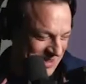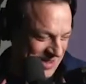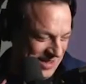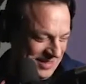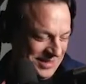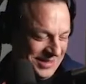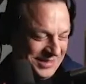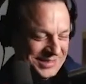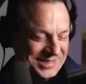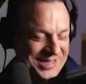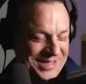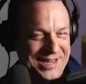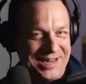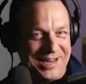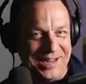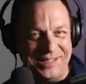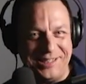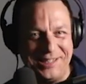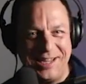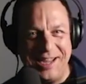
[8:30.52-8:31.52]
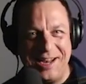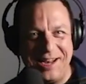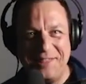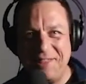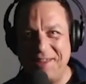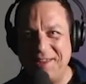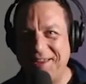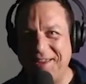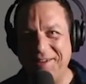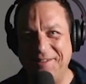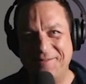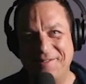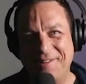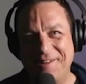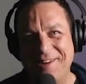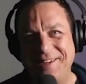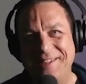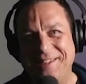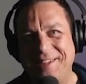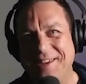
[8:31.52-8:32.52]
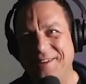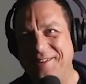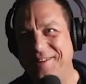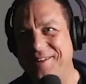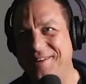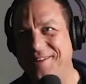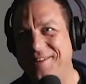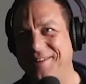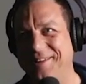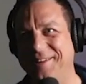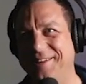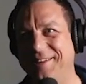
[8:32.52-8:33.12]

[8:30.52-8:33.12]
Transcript: This teenage kid thinking, what is going on?